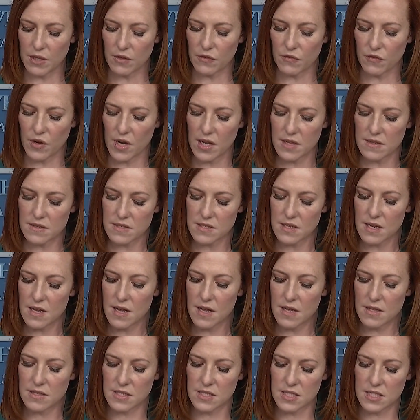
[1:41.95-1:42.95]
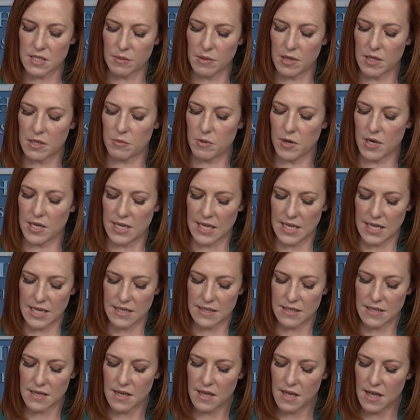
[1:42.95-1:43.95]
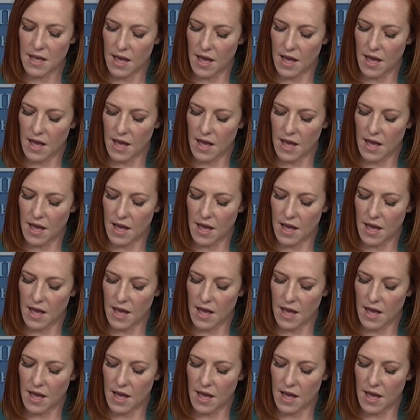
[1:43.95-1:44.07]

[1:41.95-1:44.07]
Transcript: and friends to celebrate Eid,